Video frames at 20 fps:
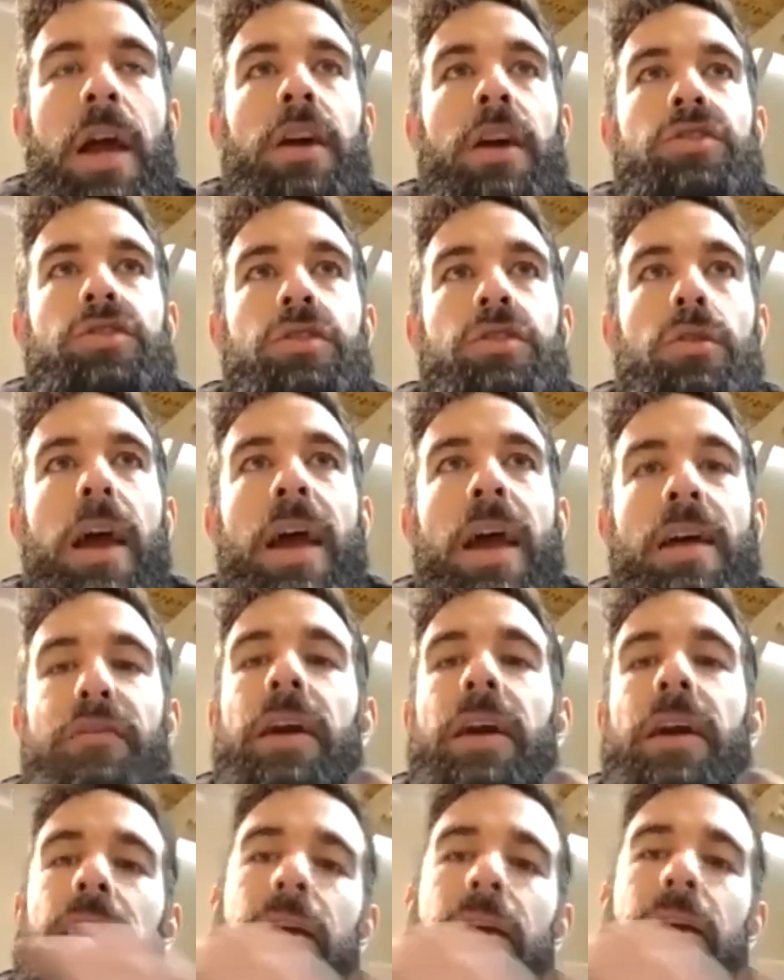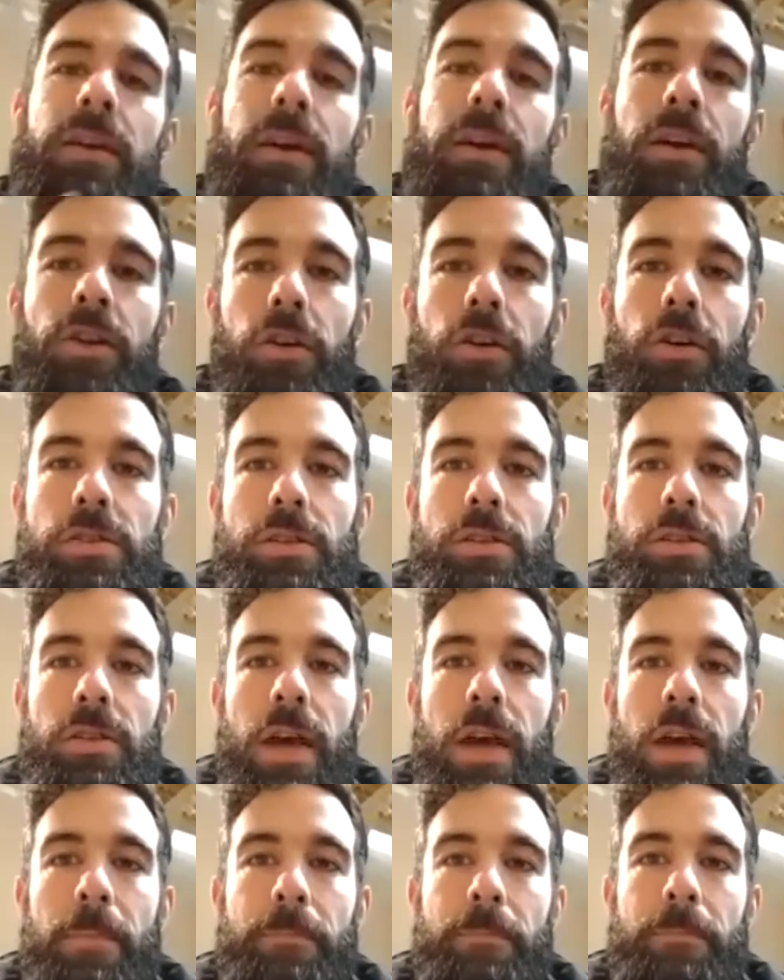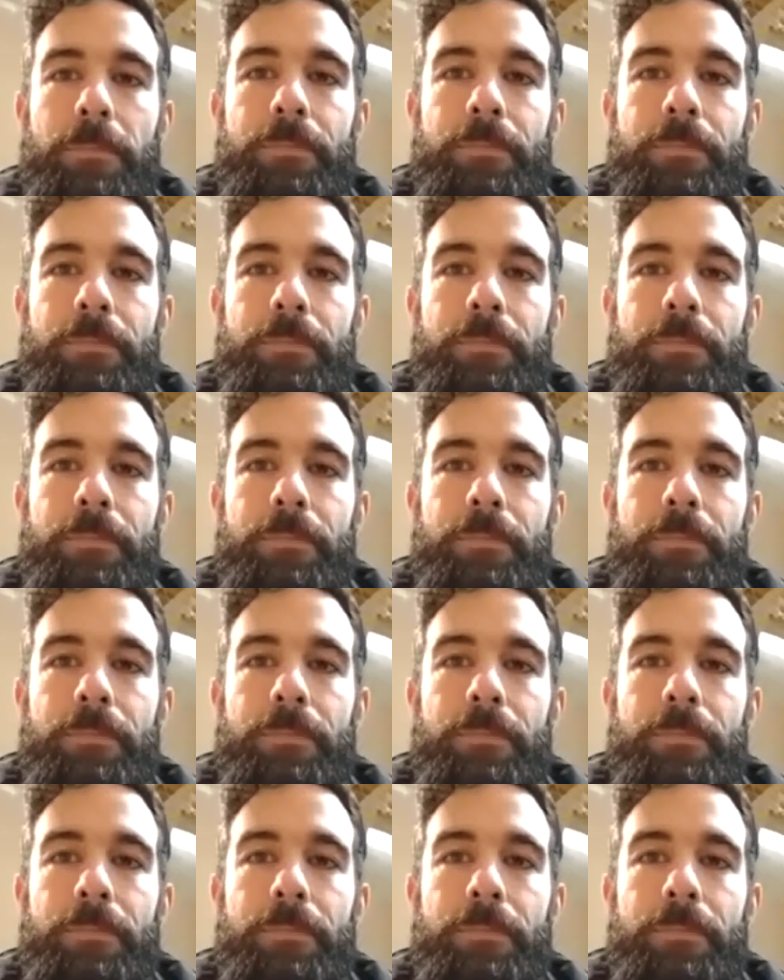So mm. if I can get it across to them,